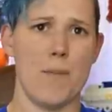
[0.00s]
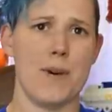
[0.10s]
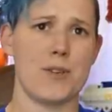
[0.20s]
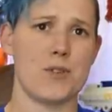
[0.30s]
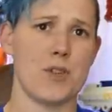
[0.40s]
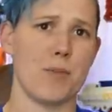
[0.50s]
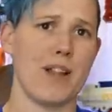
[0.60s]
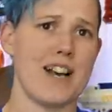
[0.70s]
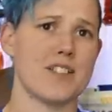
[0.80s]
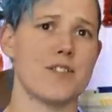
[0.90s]
Pictures of the
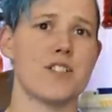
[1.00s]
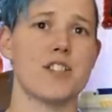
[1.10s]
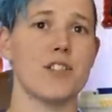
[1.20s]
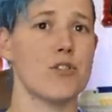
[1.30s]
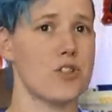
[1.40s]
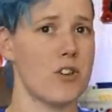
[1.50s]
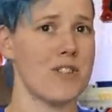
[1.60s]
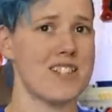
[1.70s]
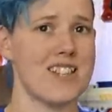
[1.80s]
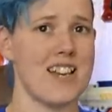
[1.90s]
blaster still show
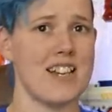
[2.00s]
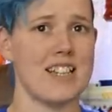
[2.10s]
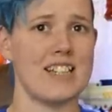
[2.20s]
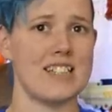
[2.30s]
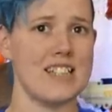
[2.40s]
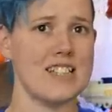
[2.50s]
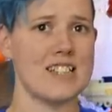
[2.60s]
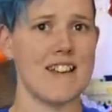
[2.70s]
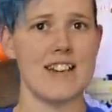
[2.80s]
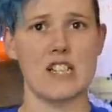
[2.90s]
it saying
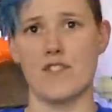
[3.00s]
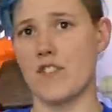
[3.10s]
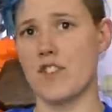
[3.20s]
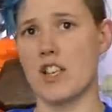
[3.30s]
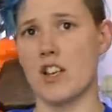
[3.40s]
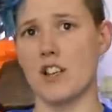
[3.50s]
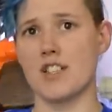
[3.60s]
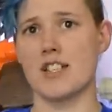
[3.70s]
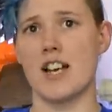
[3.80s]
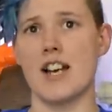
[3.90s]
ECS 50 on
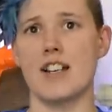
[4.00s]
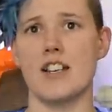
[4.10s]
the side,